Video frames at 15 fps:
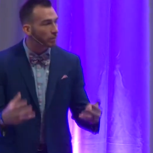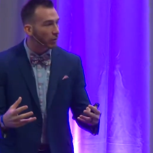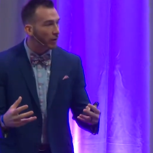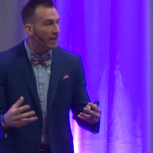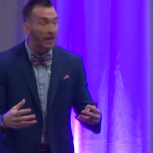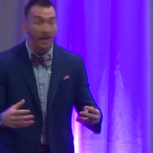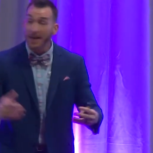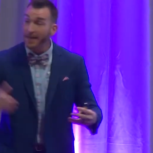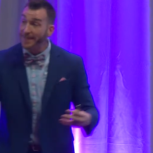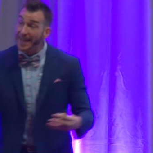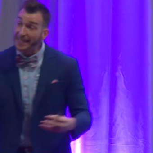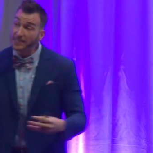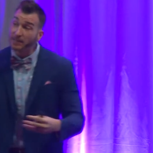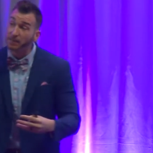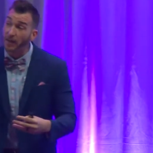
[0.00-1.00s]
bring.
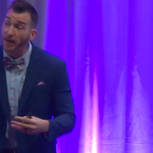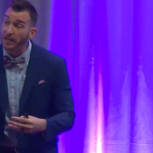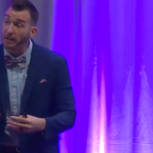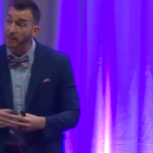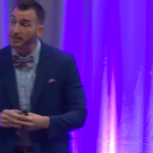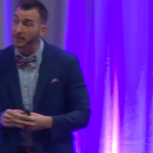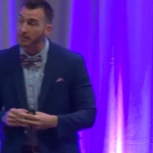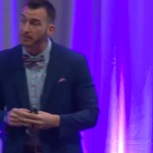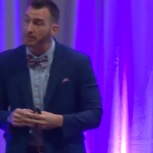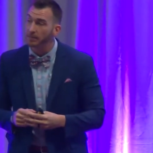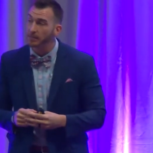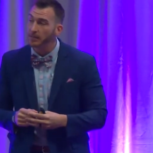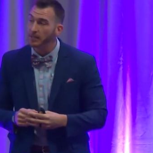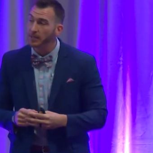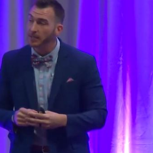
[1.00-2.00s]
That's a fundamentalism,
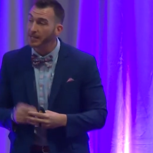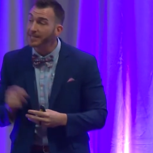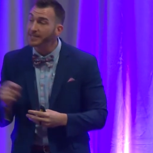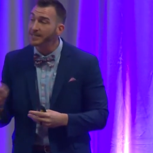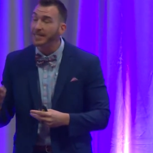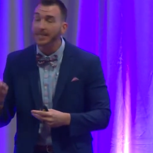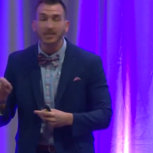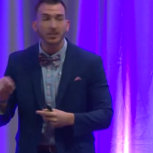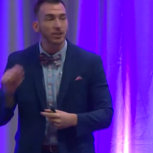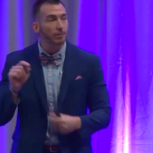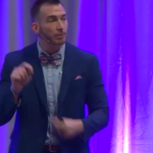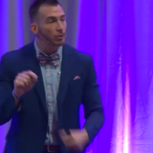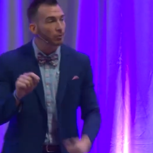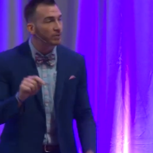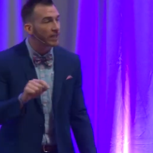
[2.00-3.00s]
listening to
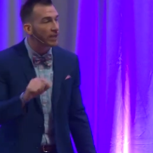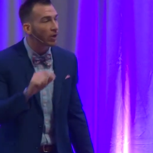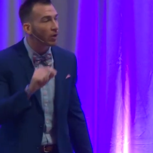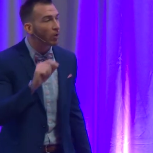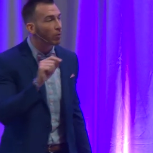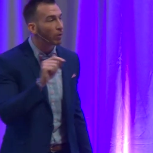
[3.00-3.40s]
music